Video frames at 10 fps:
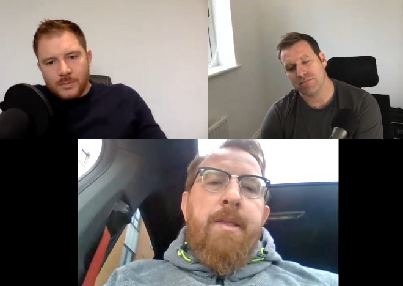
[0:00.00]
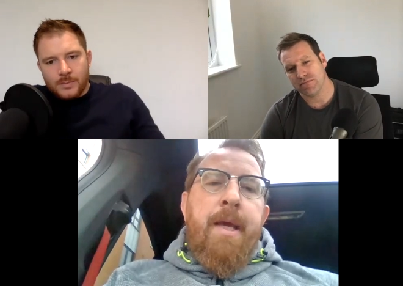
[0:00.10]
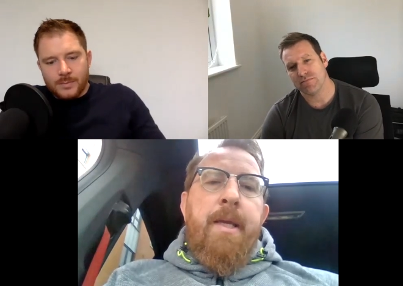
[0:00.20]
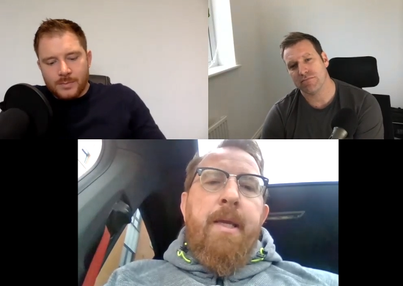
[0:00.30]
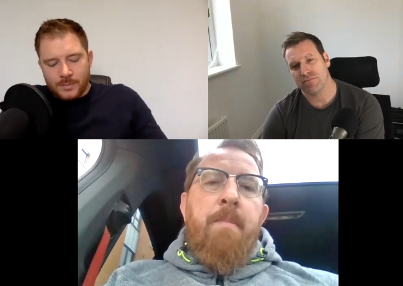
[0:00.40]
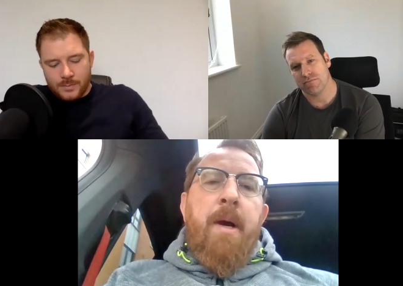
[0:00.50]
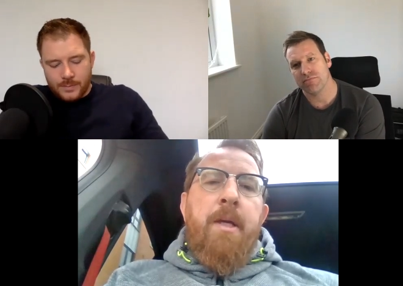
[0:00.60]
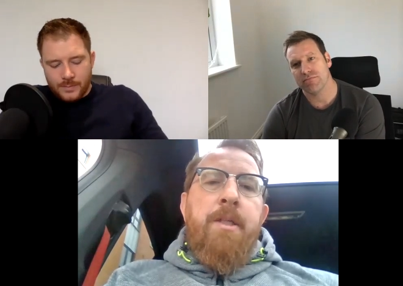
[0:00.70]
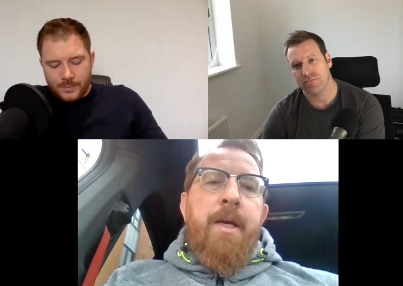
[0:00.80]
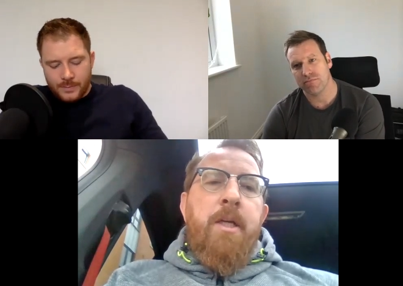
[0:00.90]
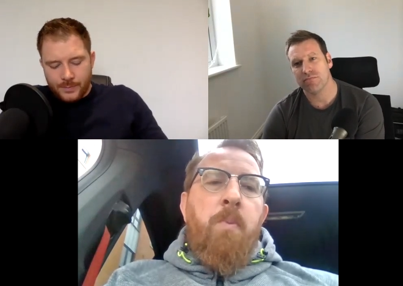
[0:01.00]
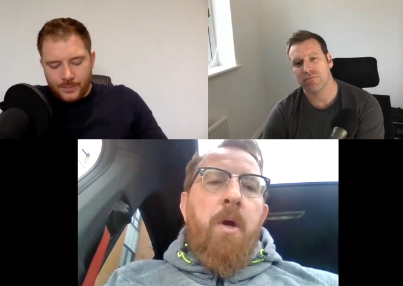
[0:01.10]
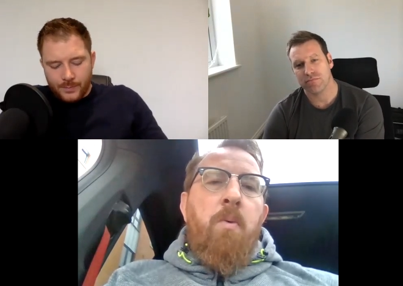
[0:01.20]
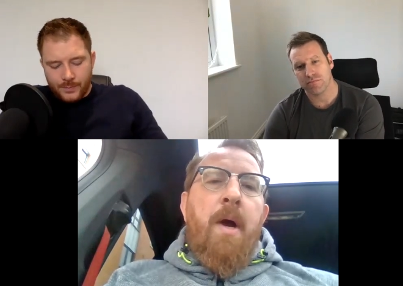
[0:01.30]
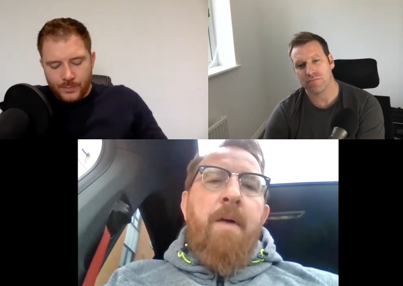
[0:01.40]
Speaker 1: tenant came back and says,
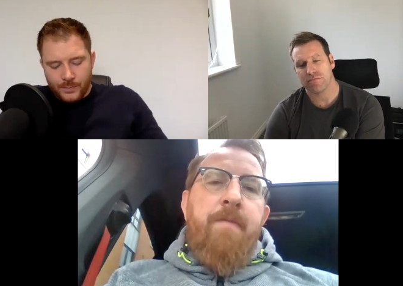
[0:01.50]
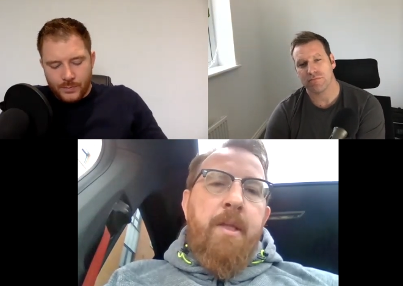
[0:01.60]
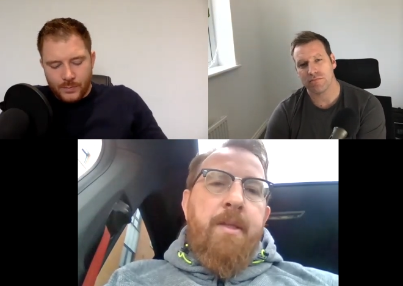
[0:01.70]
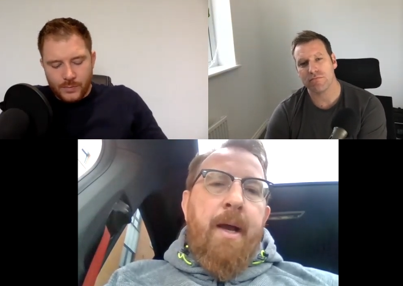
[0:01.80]
"Well, I've got